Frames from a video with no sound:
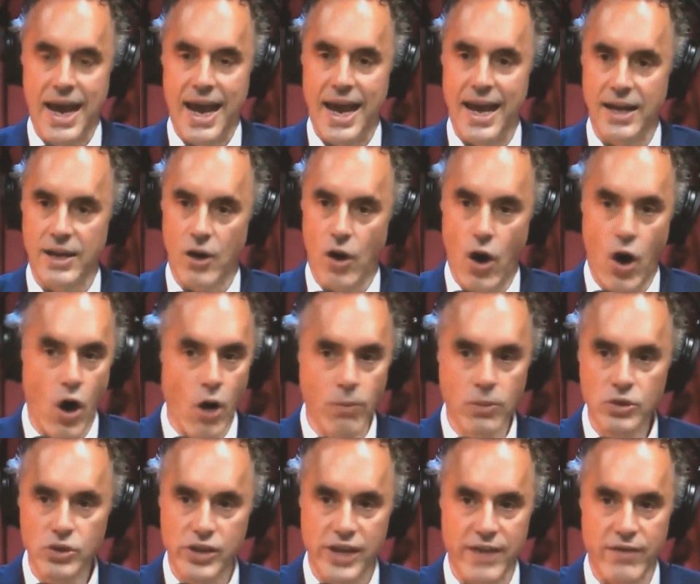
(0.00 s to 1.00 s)
and
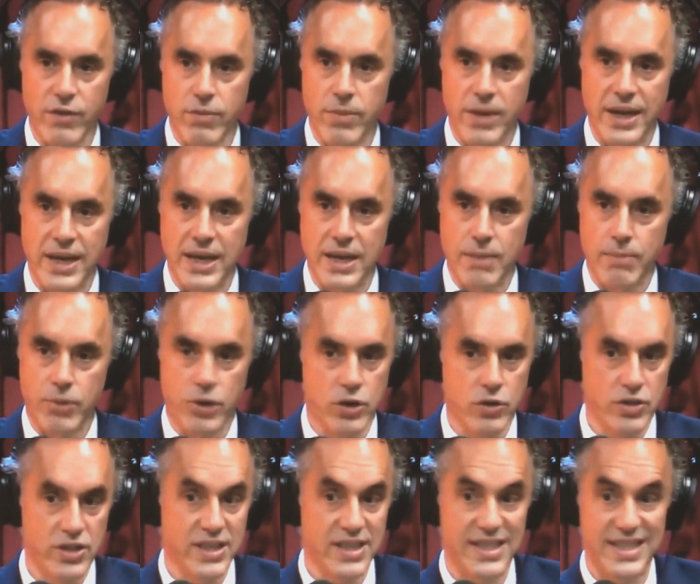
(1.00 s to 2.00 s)
almost everybody
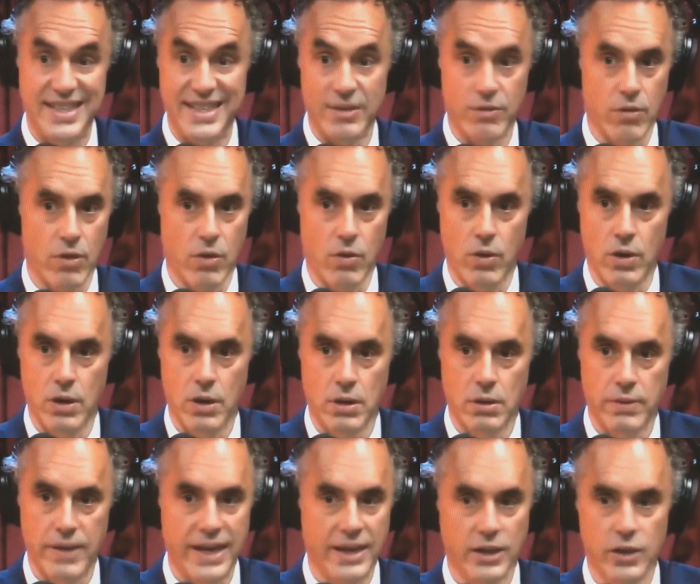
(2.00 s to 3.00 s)
produces zero.
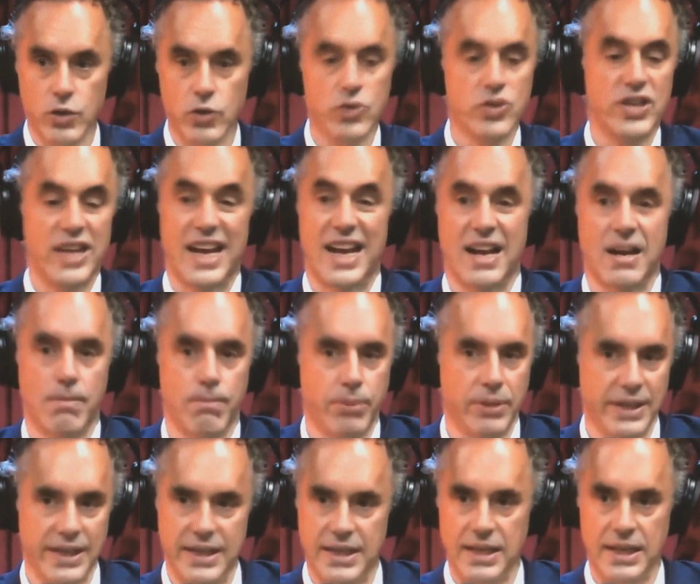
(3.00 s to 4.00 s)
They lose
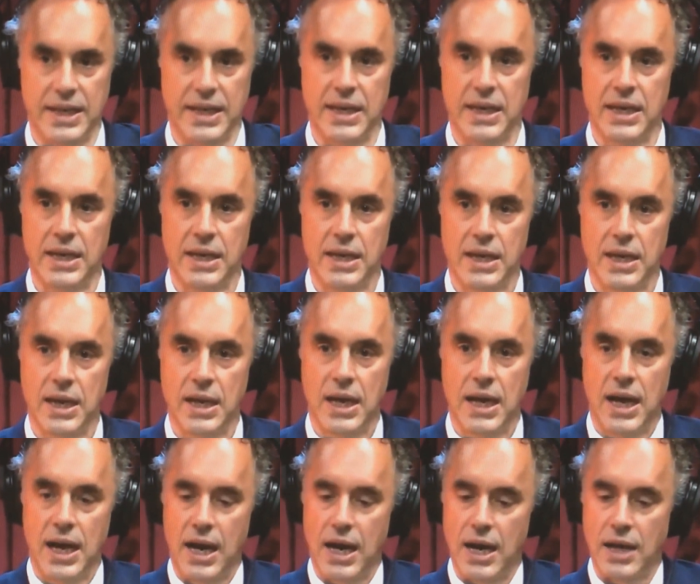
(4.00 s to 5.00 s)
completely.
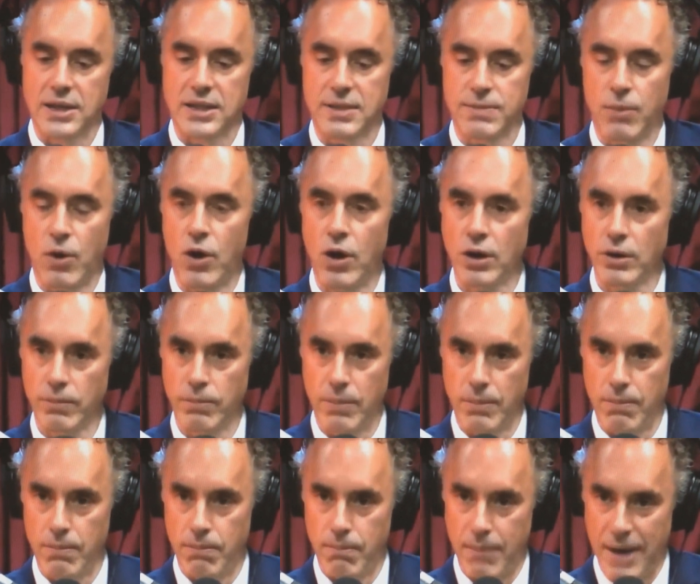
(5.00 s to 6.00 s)
A small
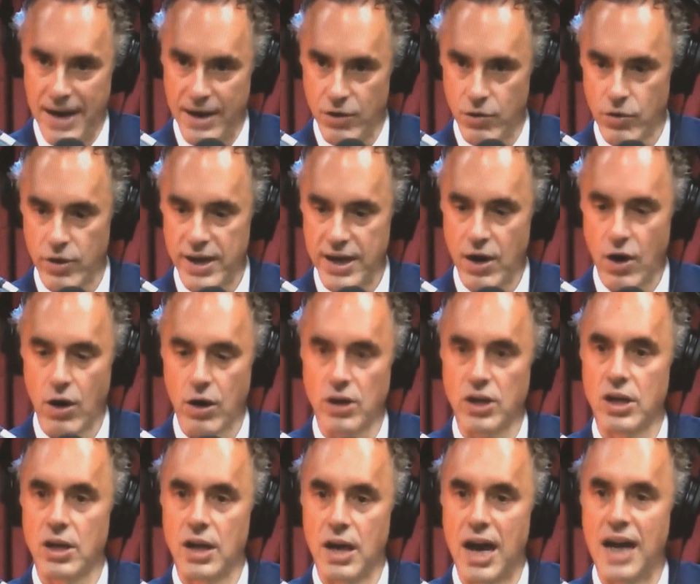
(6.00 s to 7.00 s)
minority are
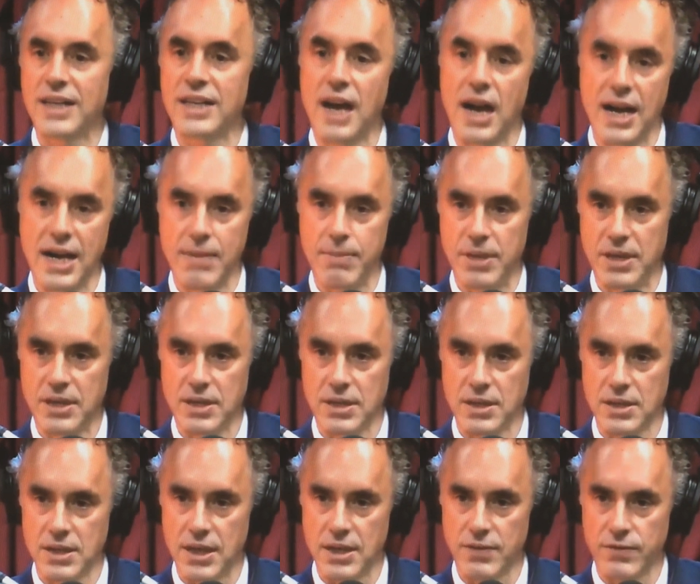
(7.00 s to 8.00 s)
a tiny bit
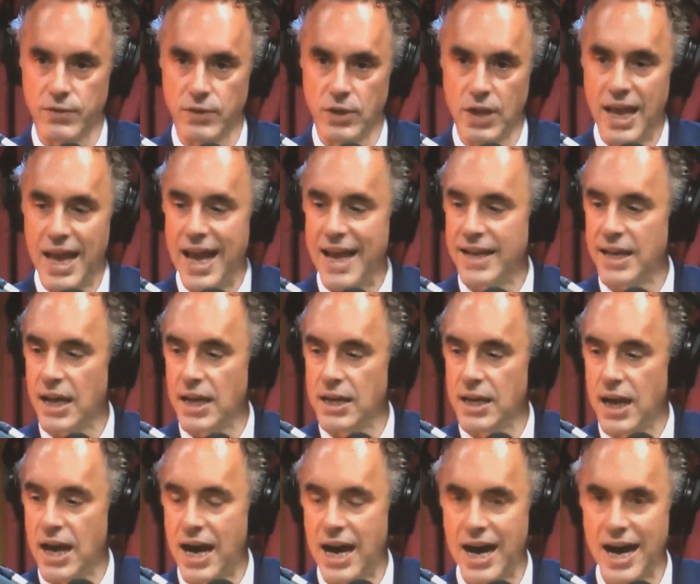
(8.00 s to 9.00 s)
successful, and
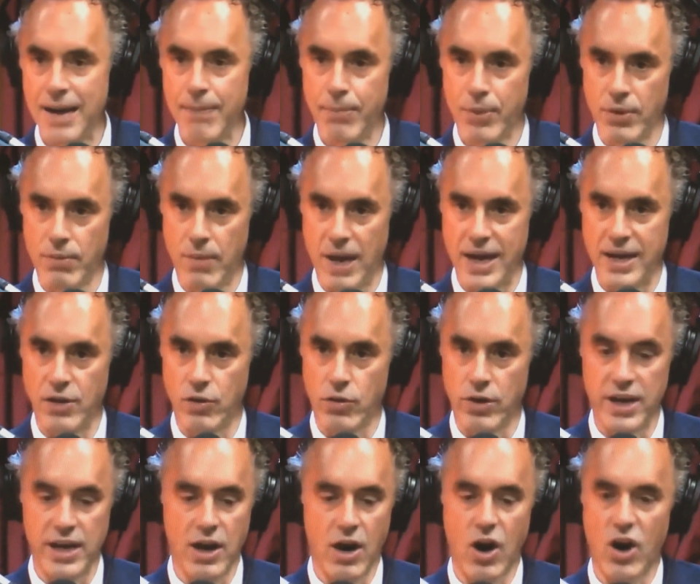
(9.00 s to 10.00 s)
a hyper
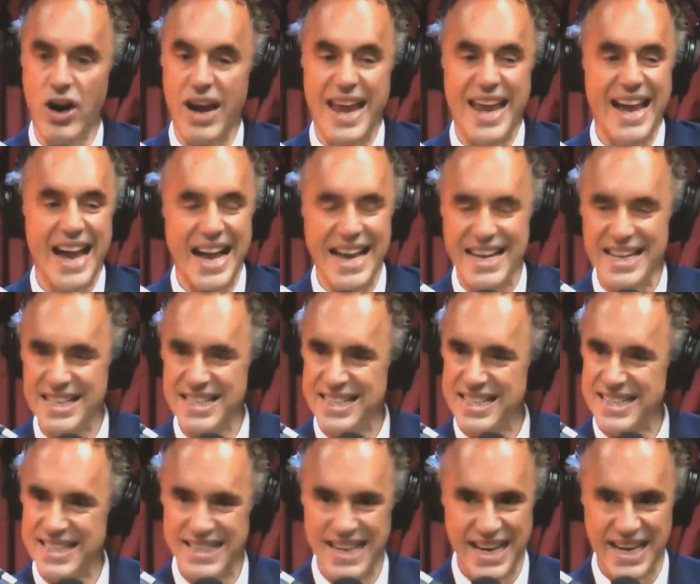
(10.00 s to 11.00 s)
minority are
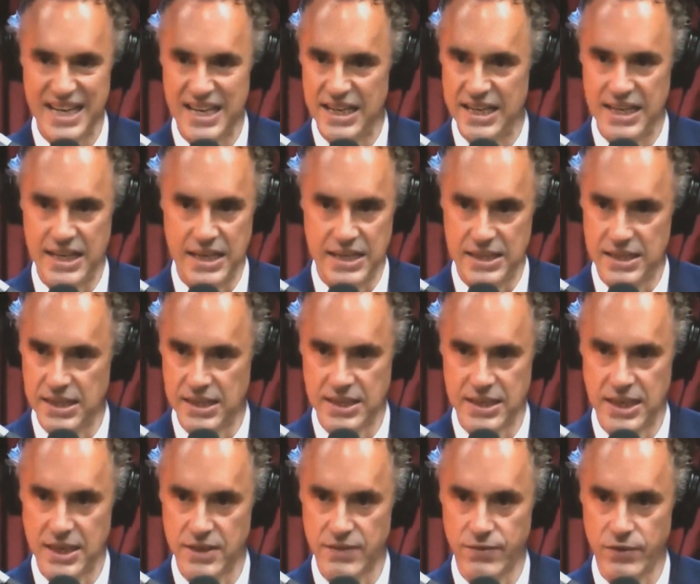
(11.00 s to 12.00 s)
insanely
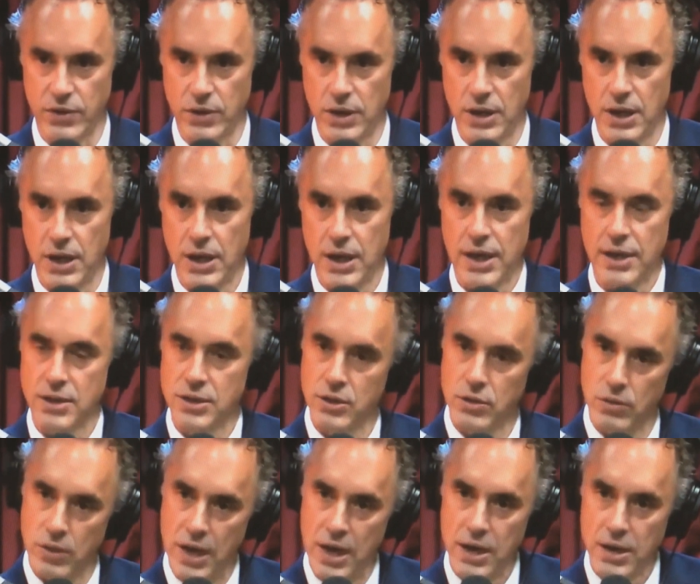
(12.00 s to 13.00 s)
successful. And
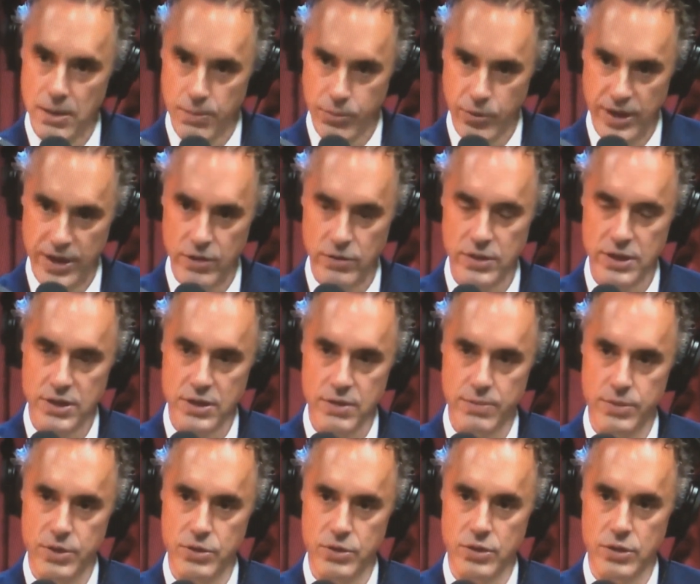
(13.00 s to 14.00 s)
so the Pareto
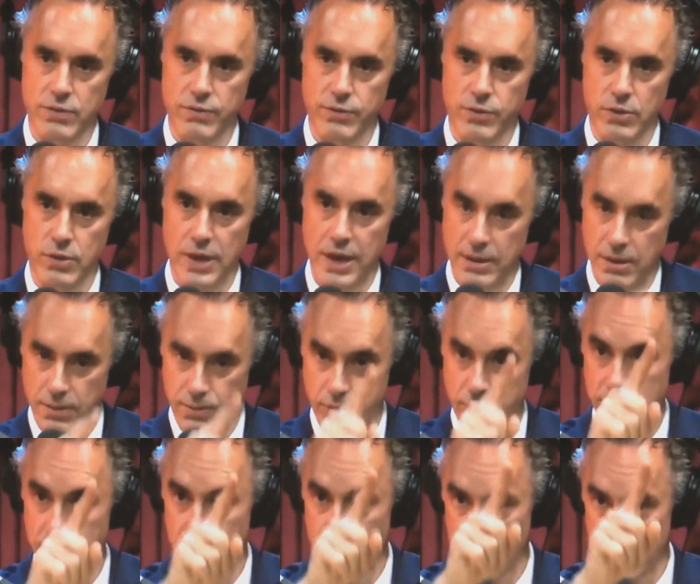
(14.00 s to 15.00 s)
distribution, for, and the
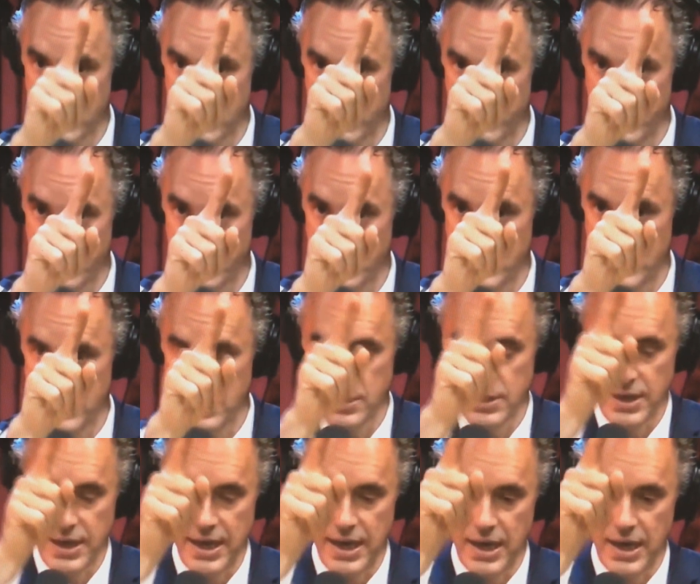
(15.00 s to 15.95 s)
Pareto distribution is